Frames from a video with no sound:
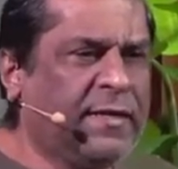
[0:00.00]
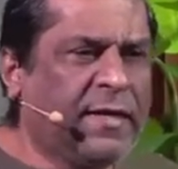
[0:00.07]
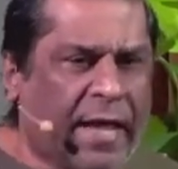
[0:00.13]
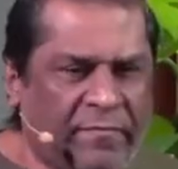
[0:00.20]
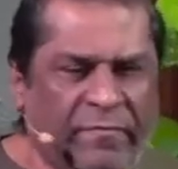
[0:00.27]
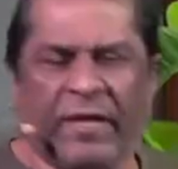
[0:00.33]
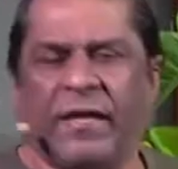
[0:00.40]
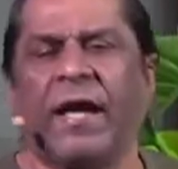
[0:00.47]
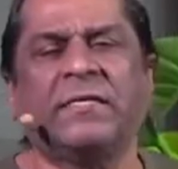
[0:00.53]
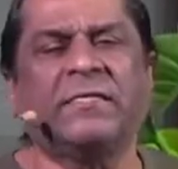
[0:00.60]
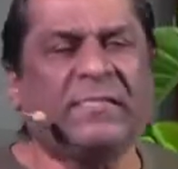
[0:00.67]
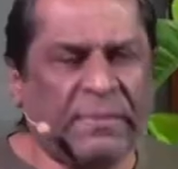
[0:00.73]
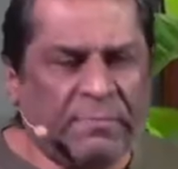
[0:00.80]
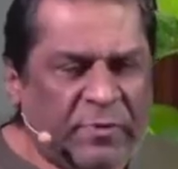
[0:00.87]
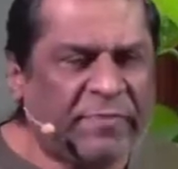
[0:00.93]
and we can't
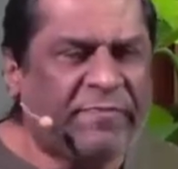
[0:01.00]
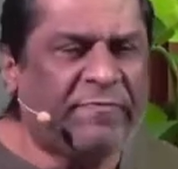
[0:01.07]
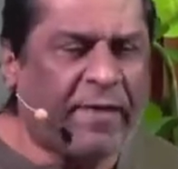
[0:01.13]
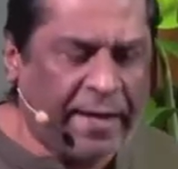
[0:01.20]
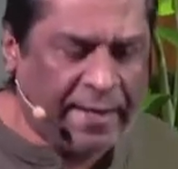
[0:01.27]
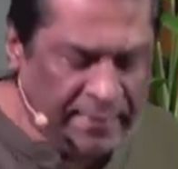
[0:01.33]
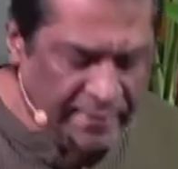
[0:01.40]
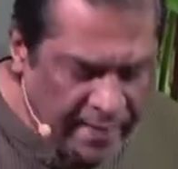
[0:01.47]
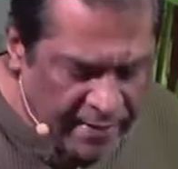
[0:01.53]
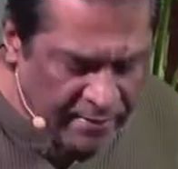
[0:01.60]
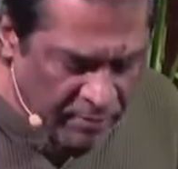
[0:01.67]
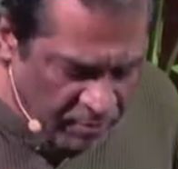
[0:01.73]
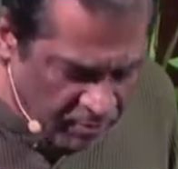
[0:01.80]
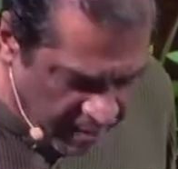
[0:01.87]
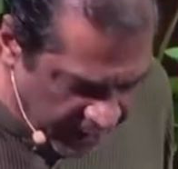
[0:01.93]
seem to find that
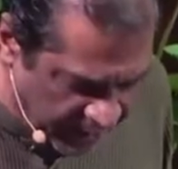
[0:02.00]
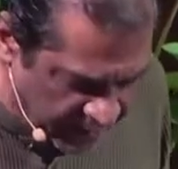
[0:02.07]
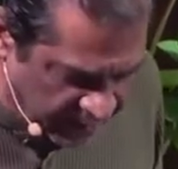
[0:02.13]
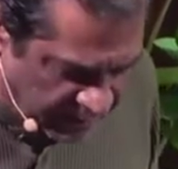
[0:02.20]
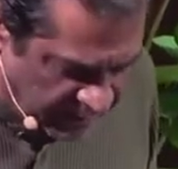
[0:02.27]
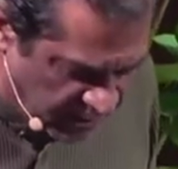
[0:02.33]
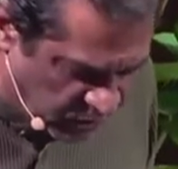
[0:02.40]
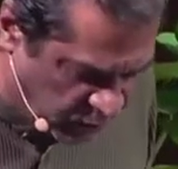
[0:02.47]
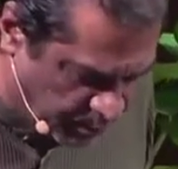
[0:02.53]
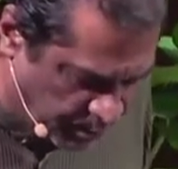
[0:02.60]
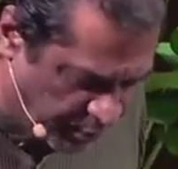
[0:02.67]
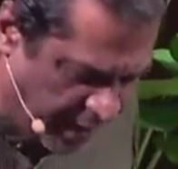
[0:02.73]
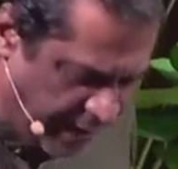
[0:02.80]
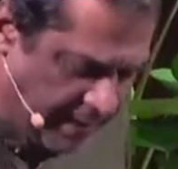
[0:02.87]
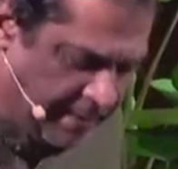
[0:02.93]
right
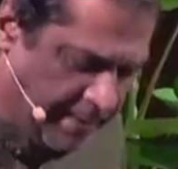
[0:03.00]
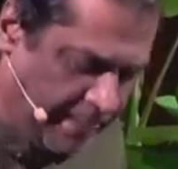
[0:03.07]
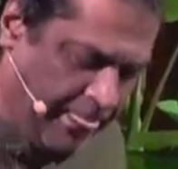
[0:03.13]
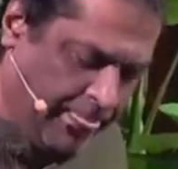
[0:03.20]
spring.